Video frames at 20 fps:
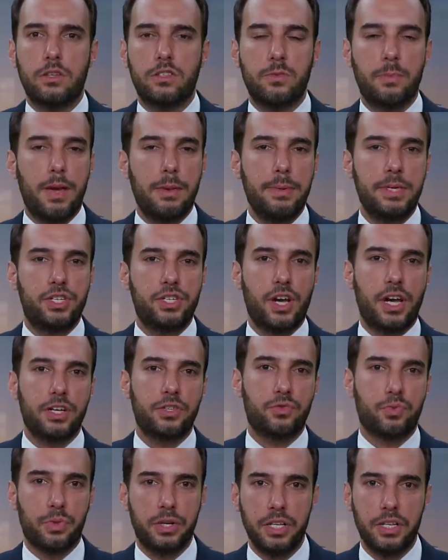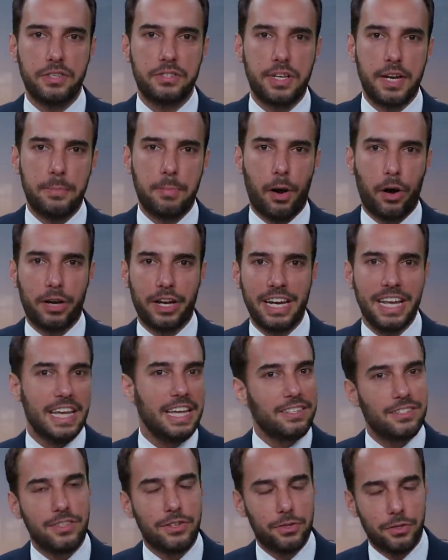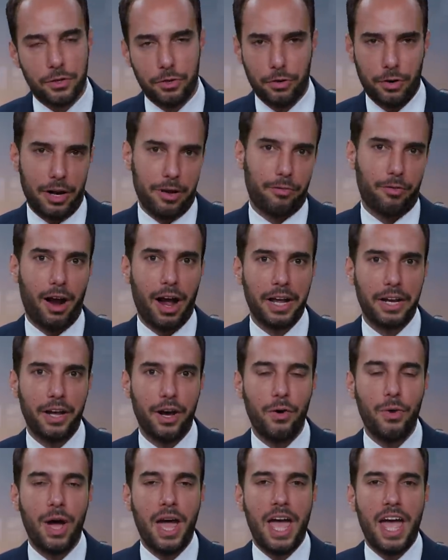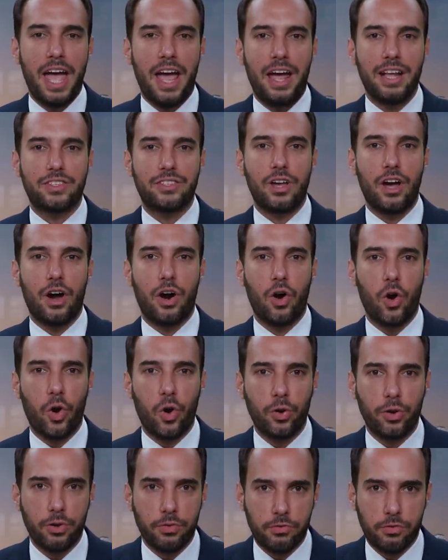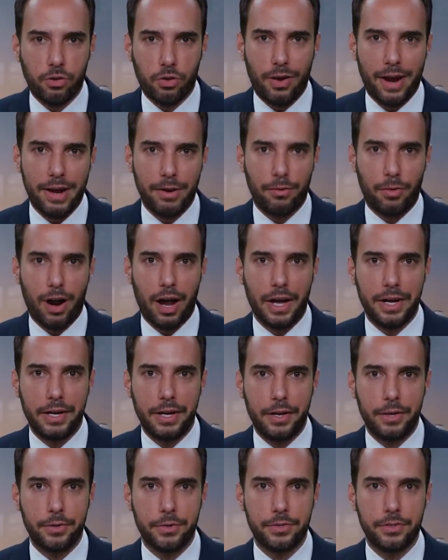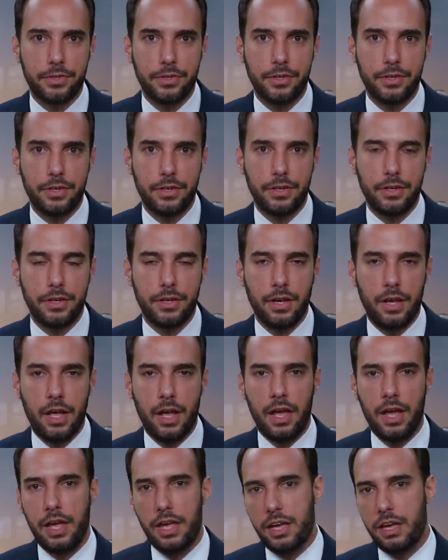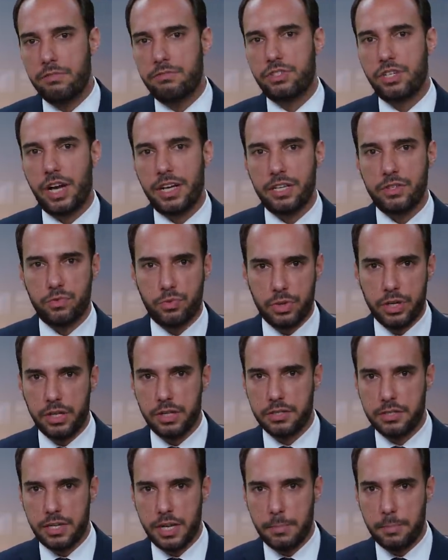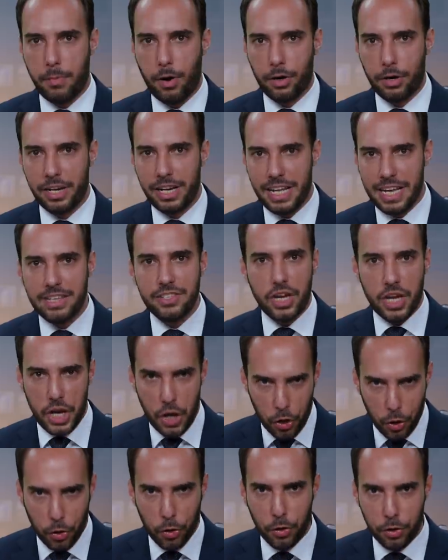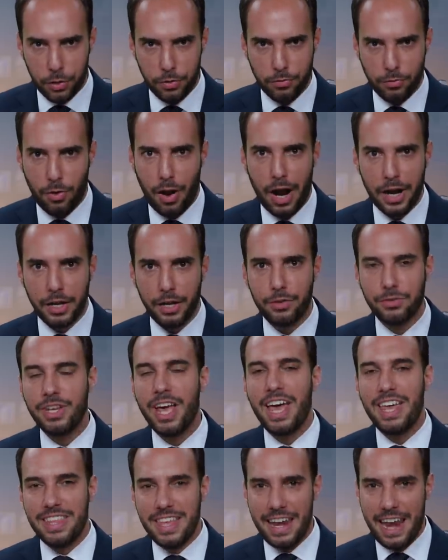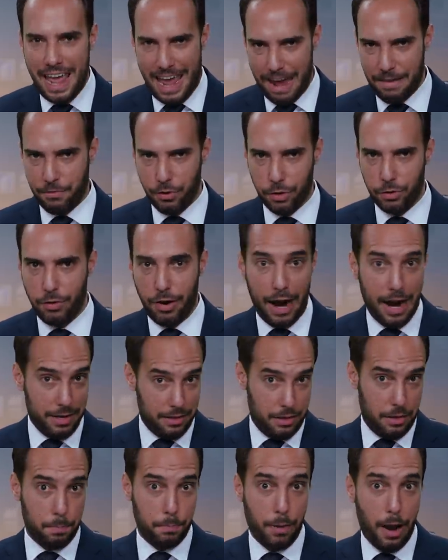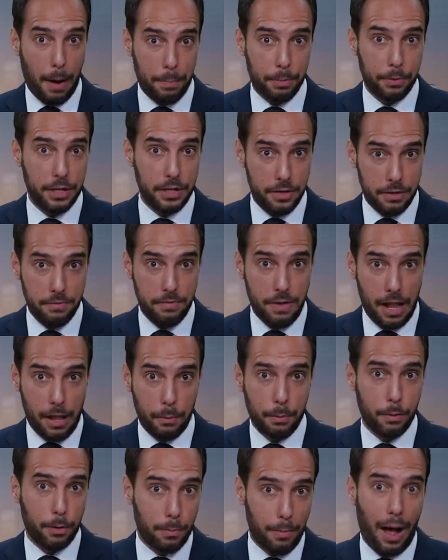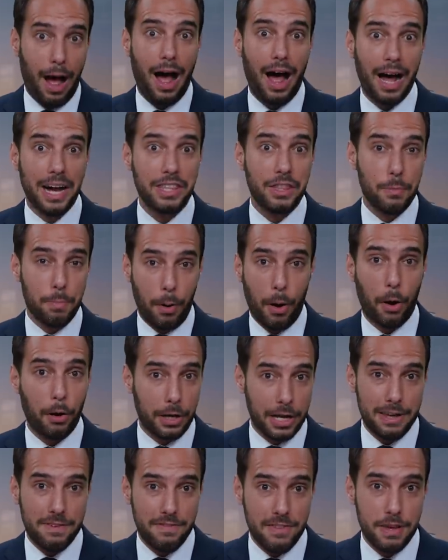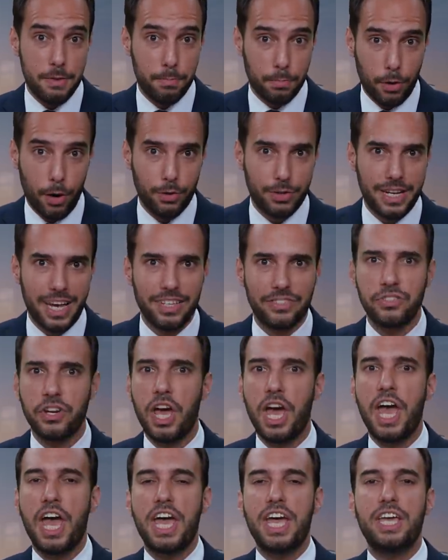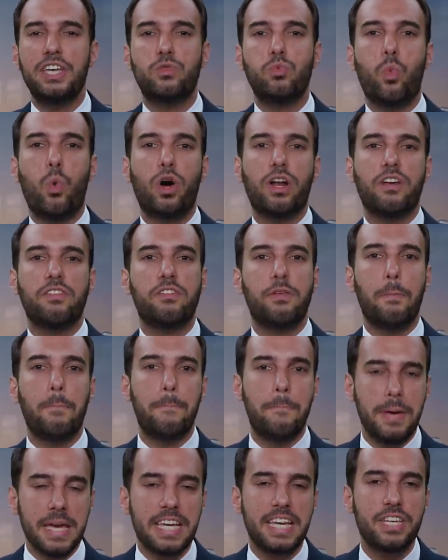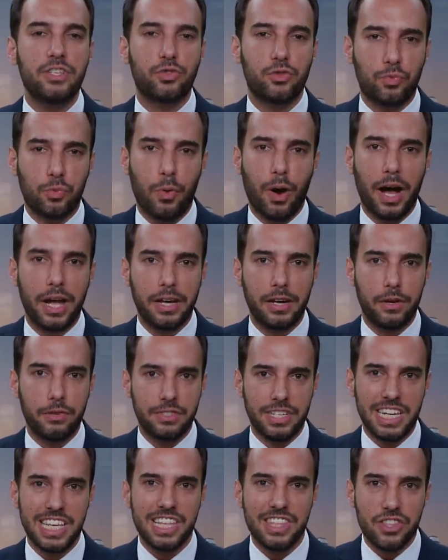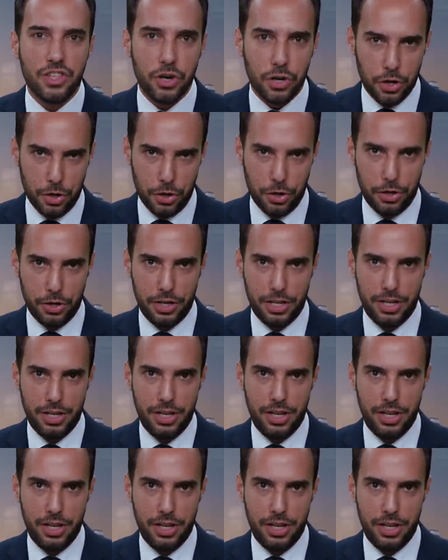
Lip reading: So maybe China's real estate market isn't a gray rhino, it's a herd of gray rhinos. If China's real estate market is a herd of rhinos, then Evergrande, the property developer behind the parking fee protest, is one of the biggest rhinos in the herd.